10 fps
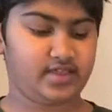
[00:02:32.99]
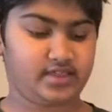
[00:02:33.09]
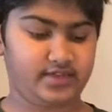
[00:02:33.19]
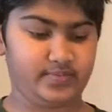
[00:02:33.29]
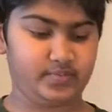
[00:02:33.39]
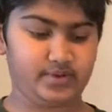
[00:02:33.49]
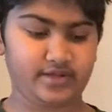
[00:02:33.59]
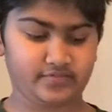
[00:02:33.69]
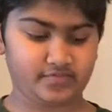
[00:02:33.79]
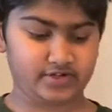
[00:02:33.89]
and I'm
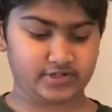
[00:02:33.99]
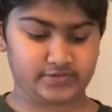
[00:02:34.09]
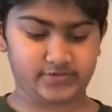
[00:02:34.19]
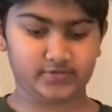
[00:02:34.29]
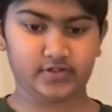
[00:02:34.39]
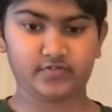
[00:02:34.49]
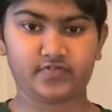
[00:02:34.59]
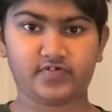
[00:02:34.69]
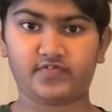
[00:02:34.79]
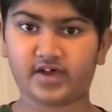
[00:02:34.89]
waiting for it to cool
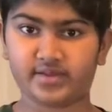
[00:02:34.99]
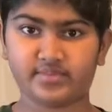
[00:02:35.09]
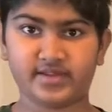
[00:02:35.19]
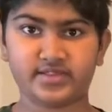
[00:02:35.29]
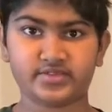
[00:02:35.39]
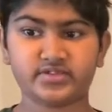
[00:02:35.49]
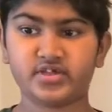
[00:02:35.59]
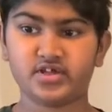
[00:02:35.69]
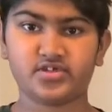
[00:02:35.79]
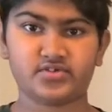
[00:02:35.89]
for 5 minutes,
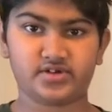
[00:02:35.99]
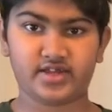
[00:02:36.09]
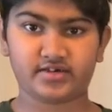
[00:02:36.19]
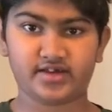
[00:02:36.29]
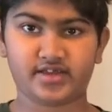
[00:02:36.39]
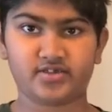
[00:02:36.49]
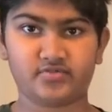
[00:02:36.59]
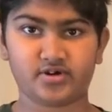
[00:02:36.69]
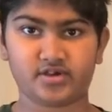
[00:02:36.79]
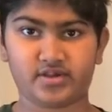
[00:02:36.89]
so now I can
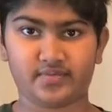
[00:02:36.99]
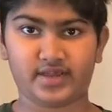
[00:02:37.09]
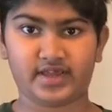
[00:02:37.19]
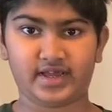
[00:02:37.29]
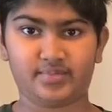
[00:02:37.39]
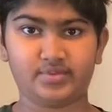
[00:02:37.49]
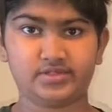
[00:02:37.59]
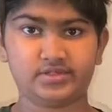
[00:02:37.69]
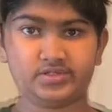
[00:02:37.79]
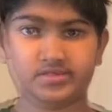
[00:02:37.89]
work on my apples.